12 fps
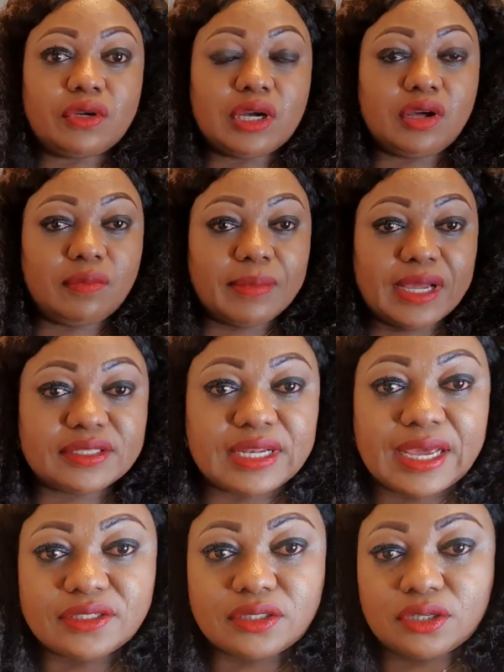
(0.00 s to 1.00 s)
I got my
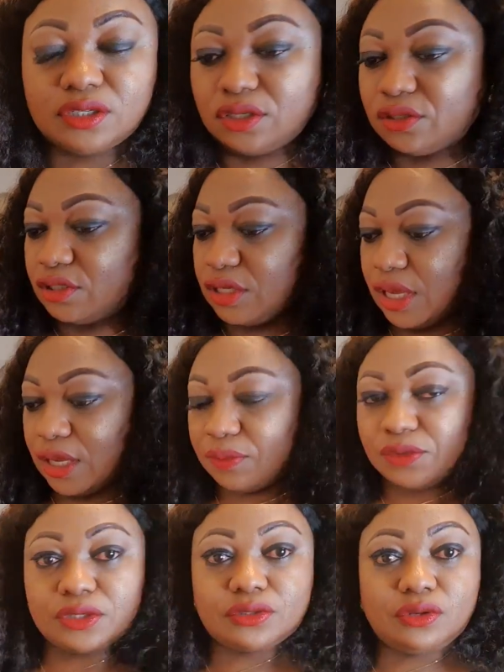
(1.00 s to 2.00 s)
sliced onions here.
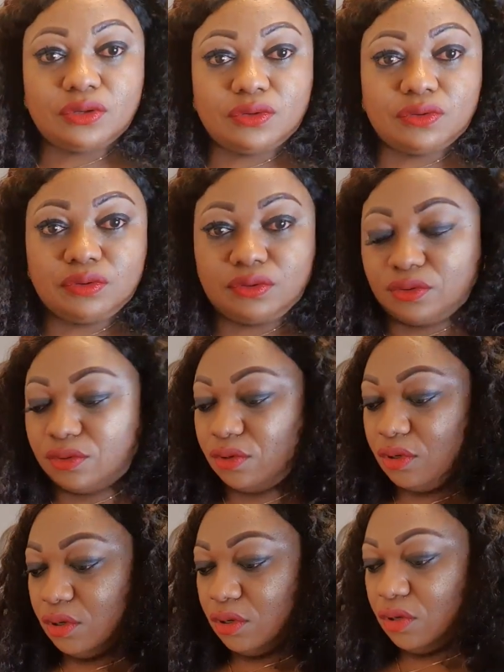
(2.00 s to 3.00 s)
I'm just gonna
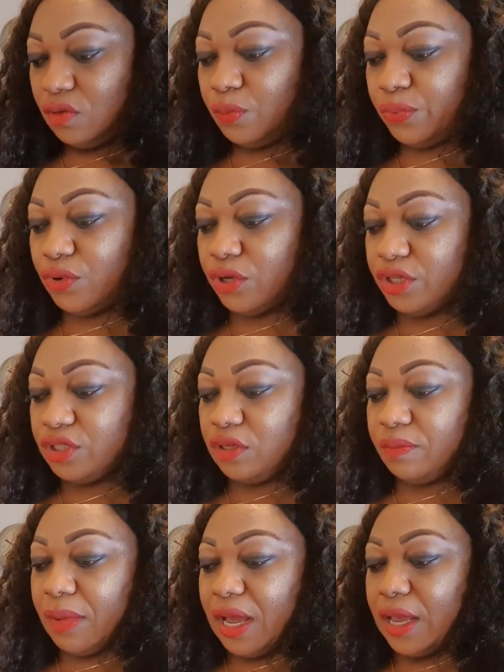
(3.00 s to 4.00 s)
pour
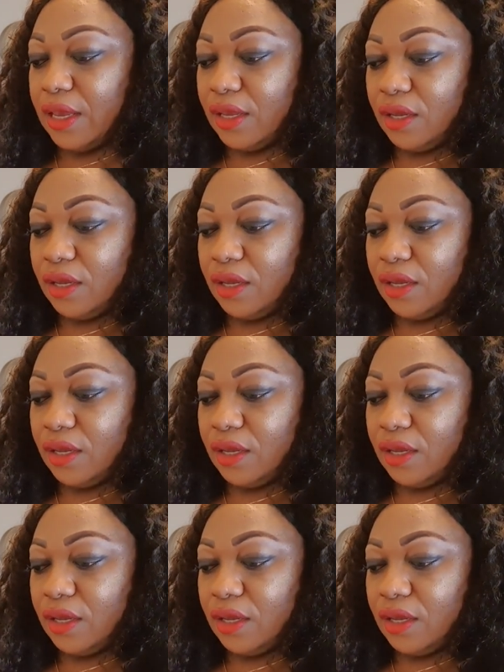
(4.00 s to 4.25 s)
it in my